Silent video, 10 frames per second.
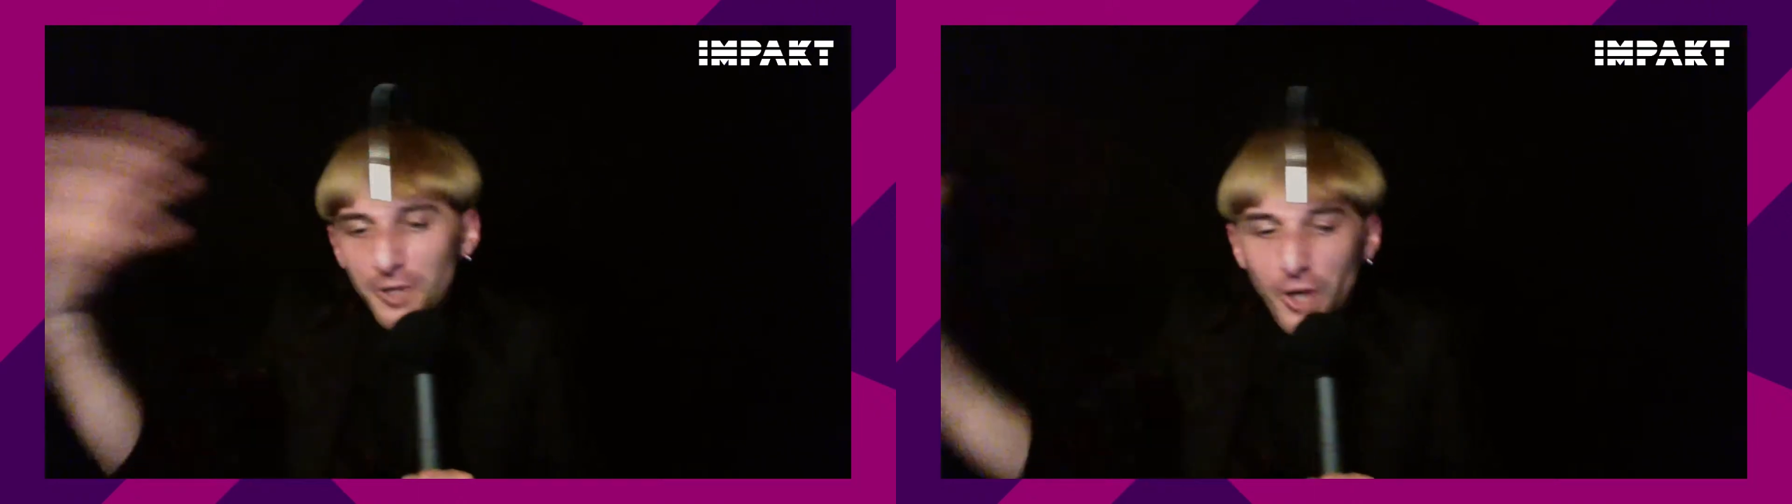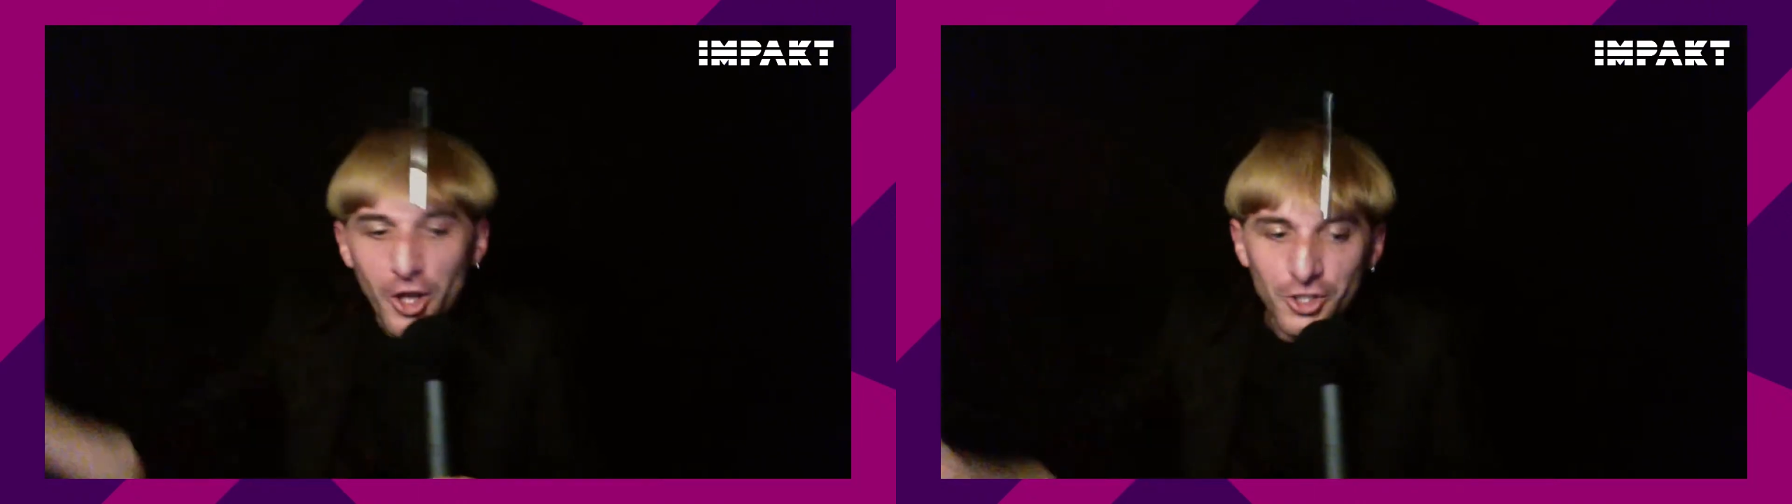
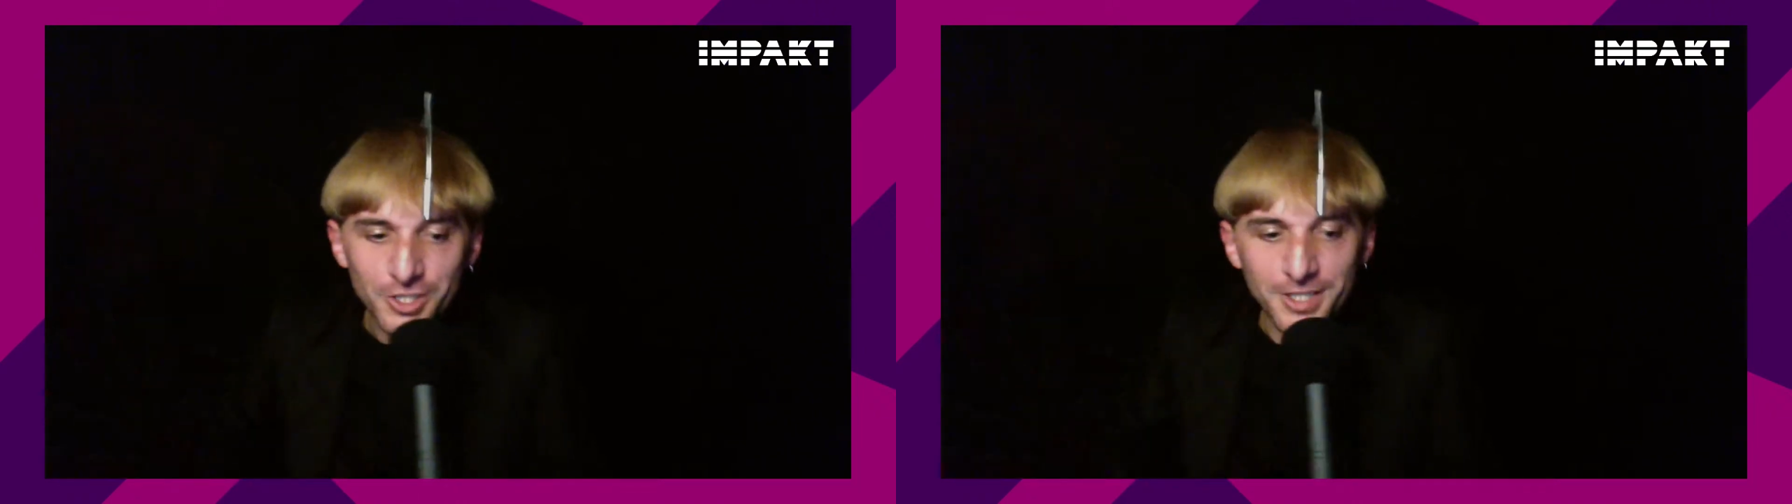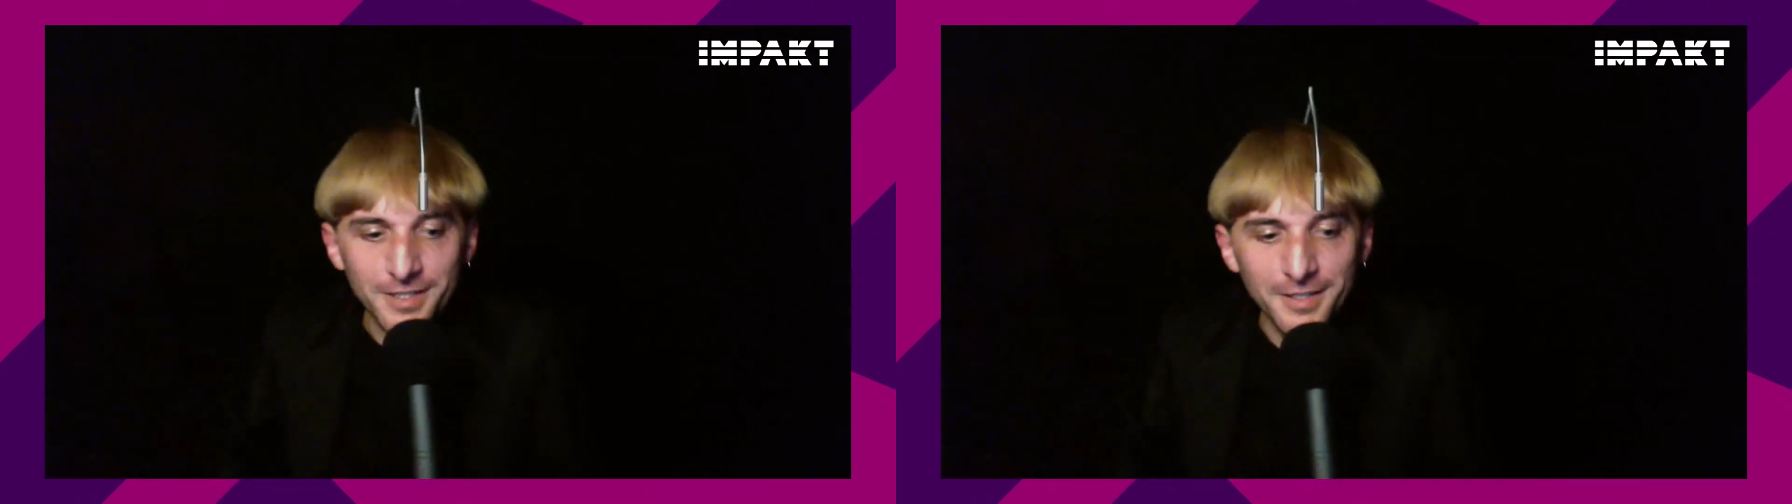
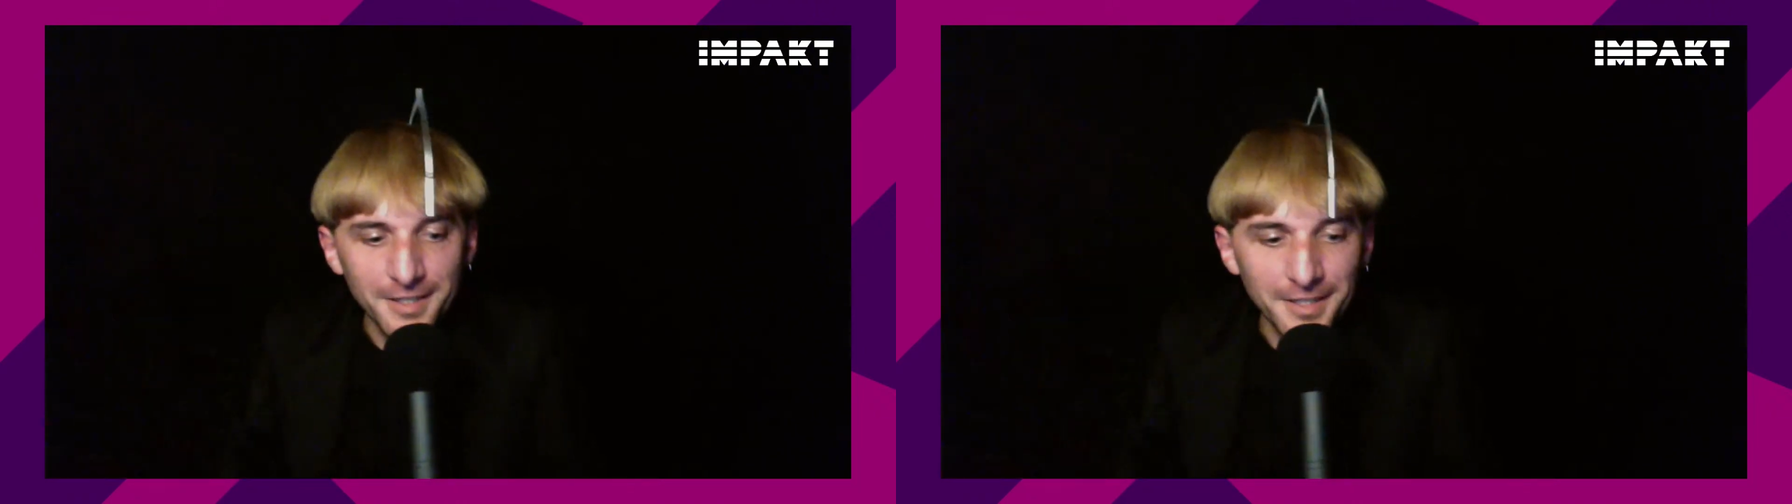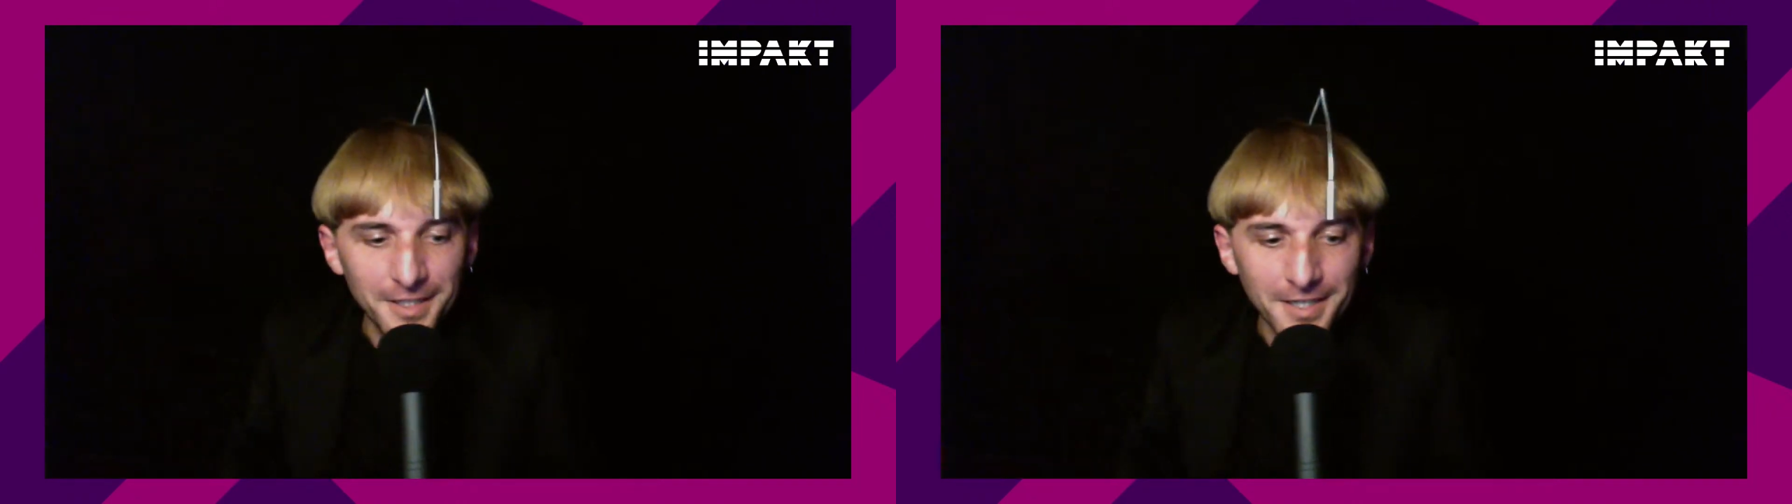lost
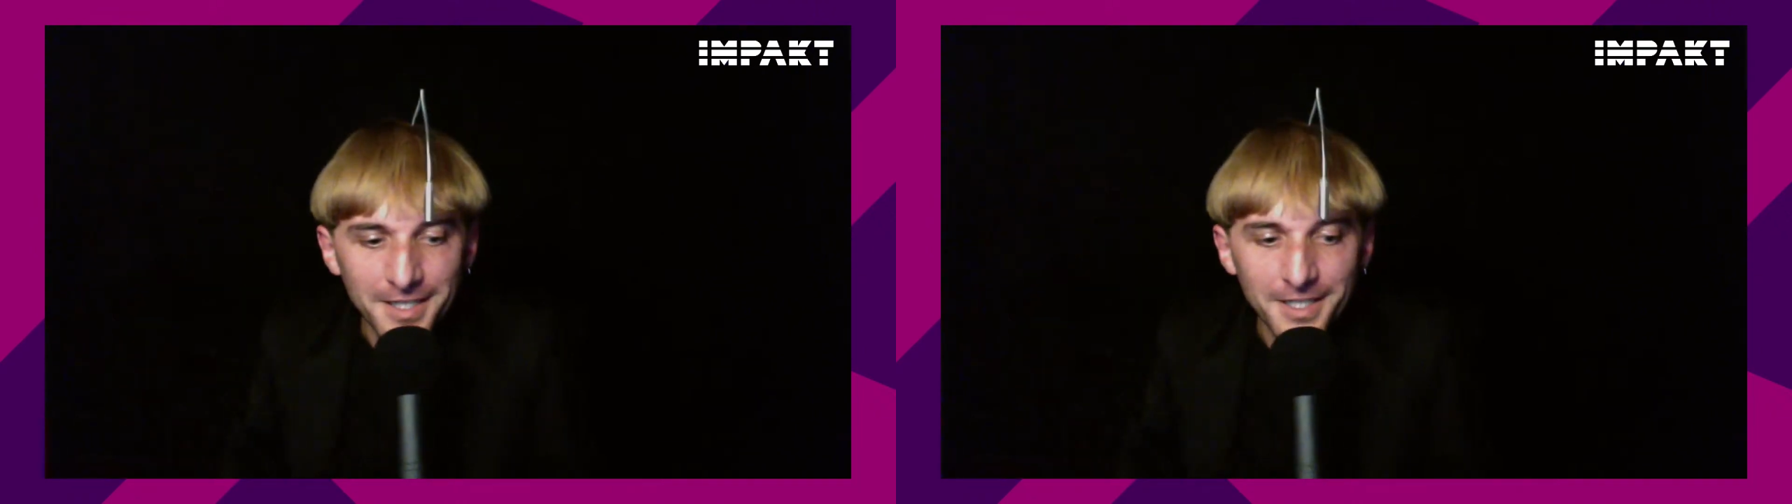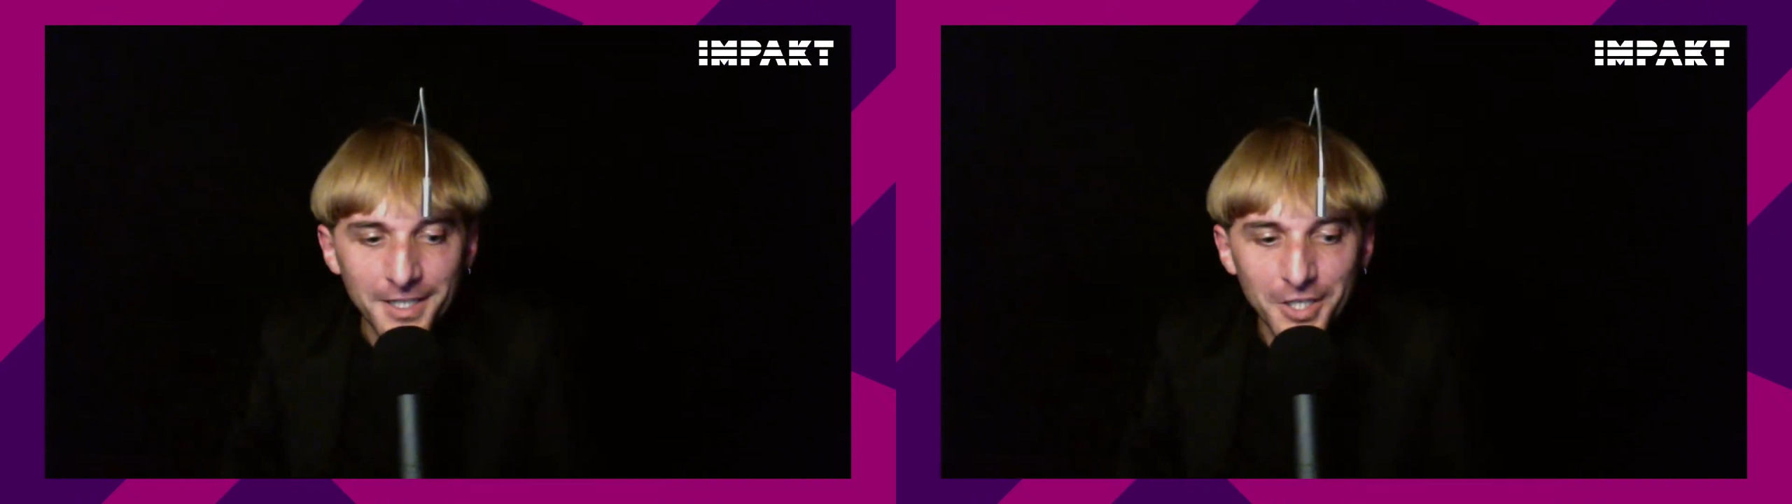
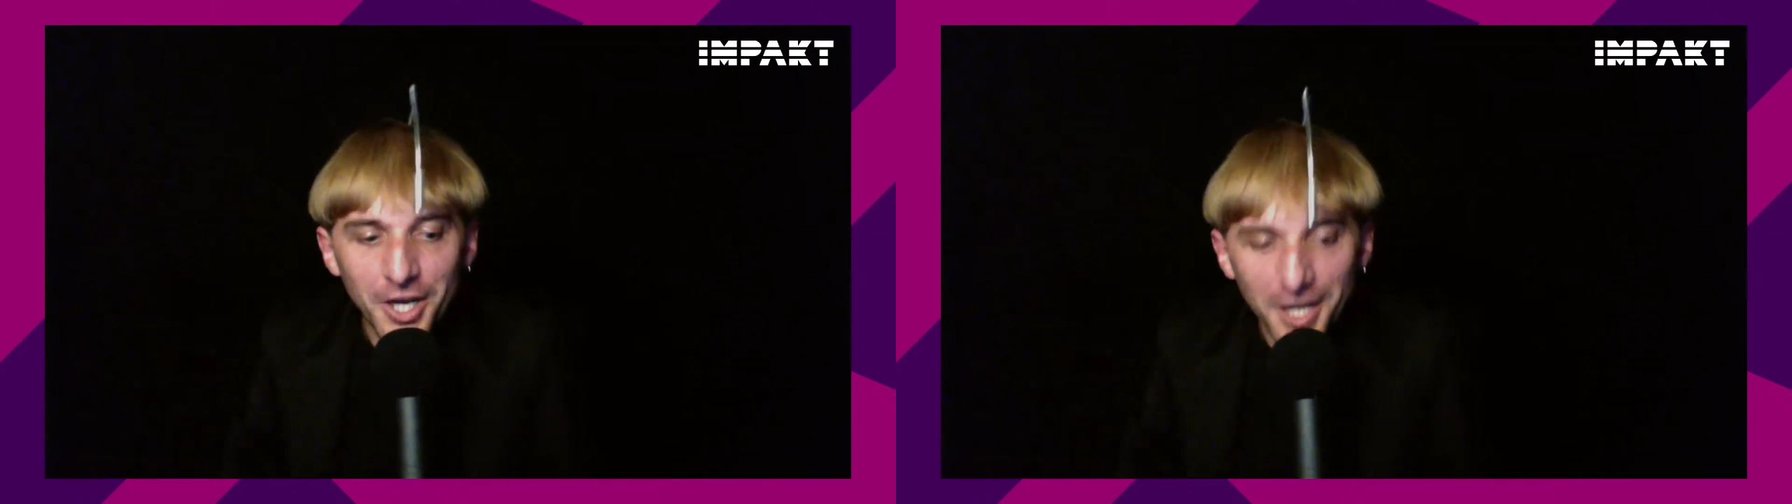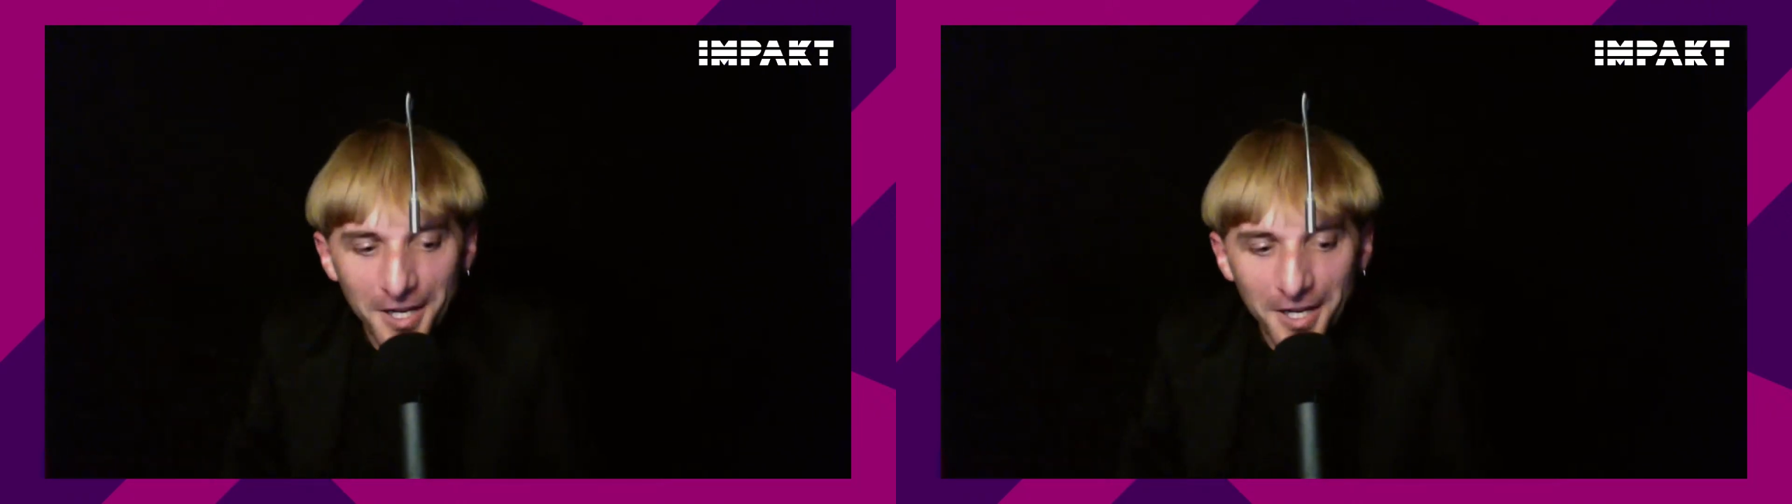in an